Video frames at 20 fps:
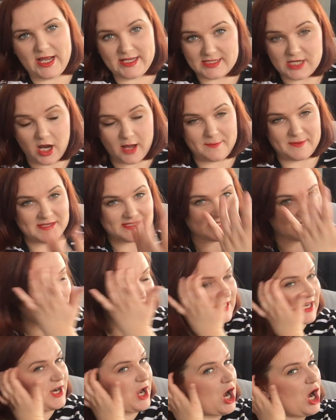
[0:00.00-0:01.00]
a typist
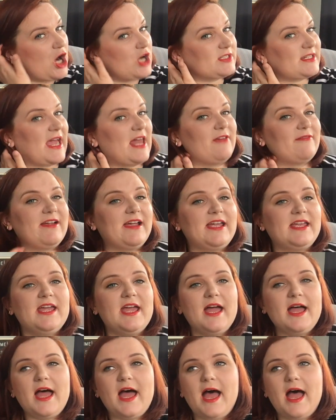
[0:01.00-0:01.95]
at an art gallery,